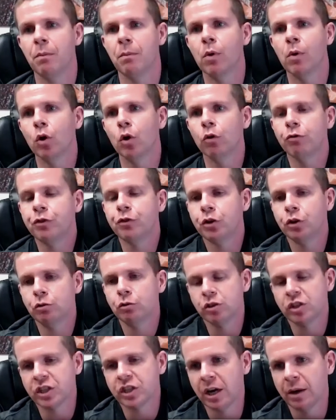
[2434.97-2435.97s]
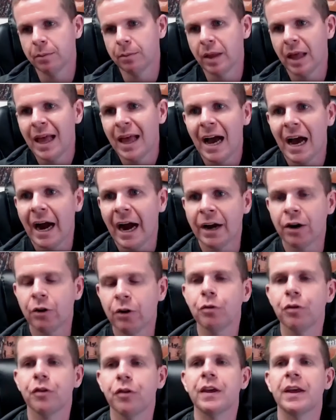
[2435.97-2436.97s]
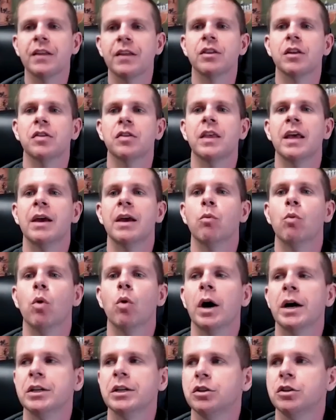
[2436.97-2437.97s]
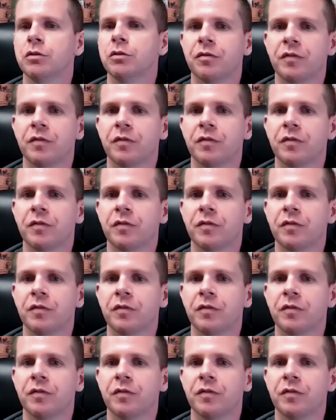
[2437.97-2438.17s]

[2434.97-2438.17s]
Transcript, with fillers: moved to some. I don't think that they want to